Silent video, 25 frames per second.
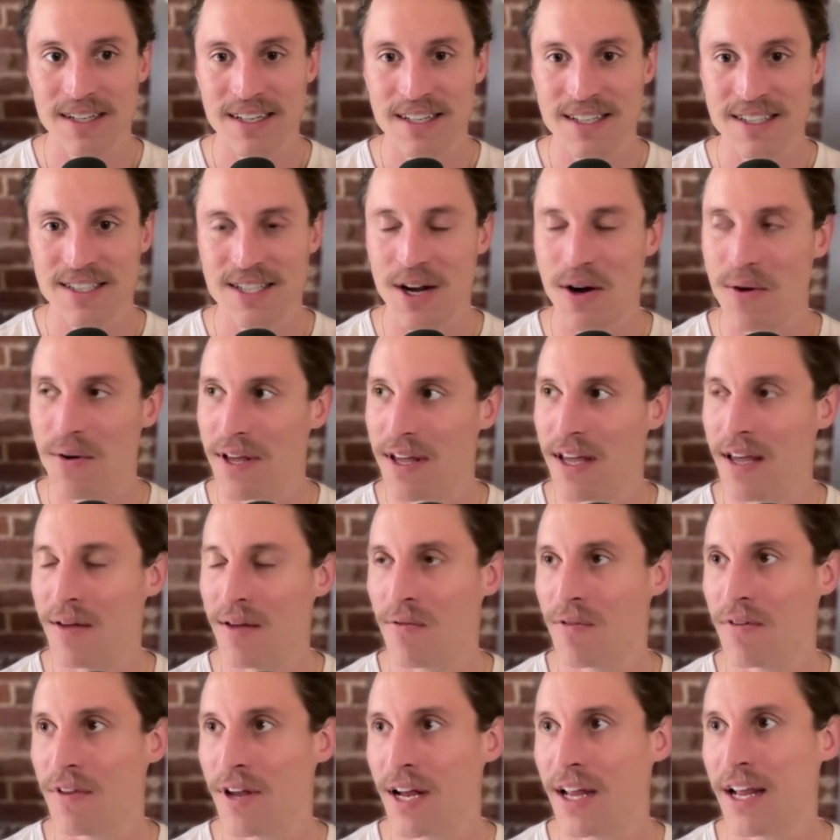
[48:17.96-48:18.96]
So it
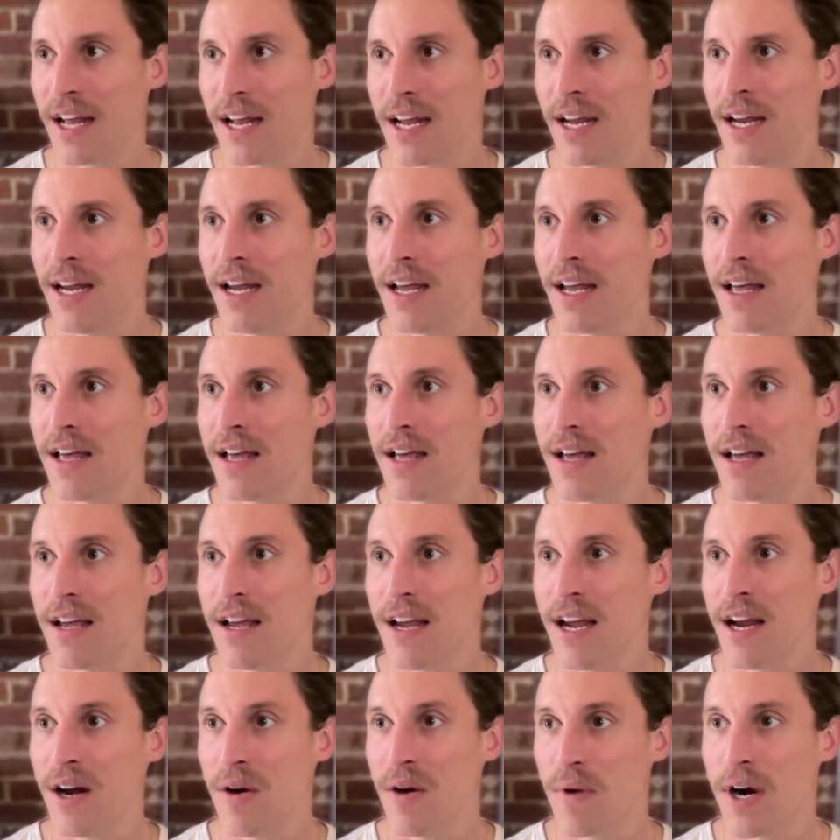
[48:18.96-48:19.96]
really,
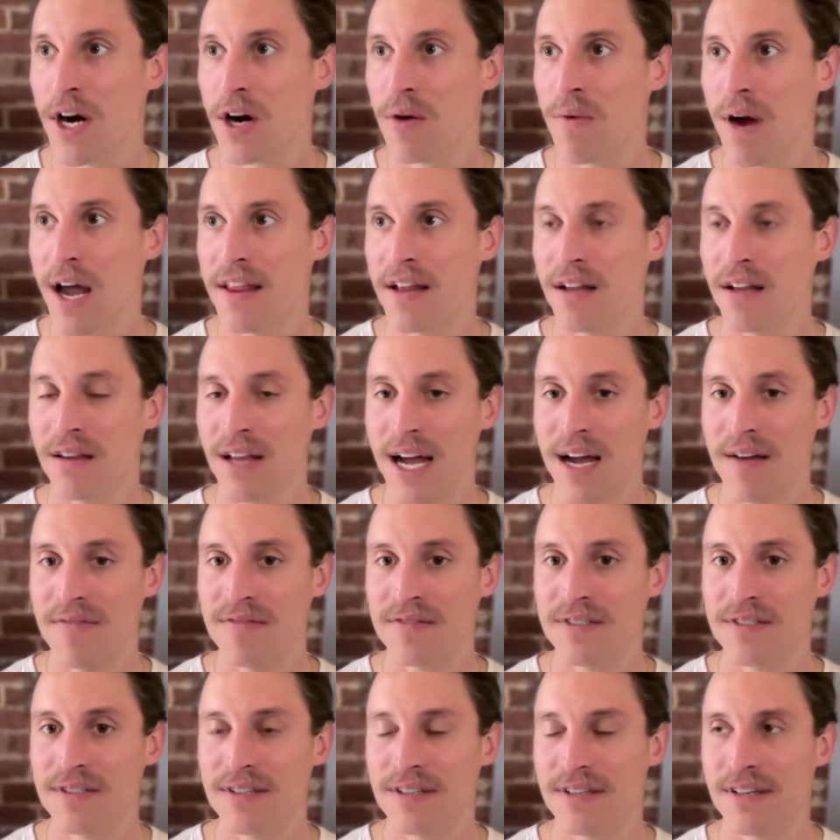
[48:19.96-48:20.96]
in a weird way, the
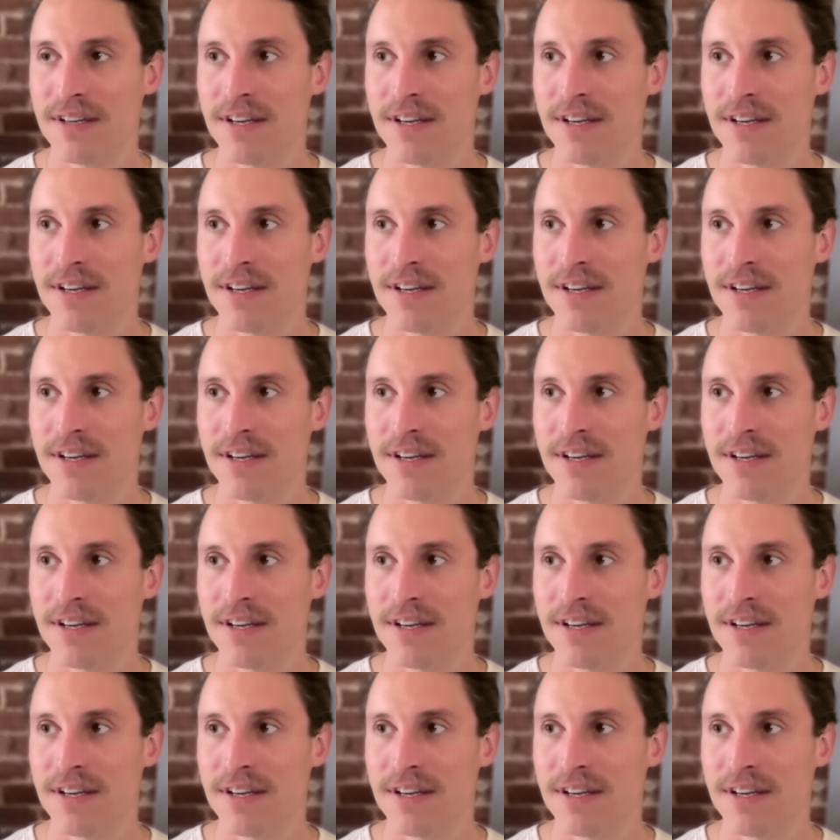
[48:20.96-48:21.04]
left,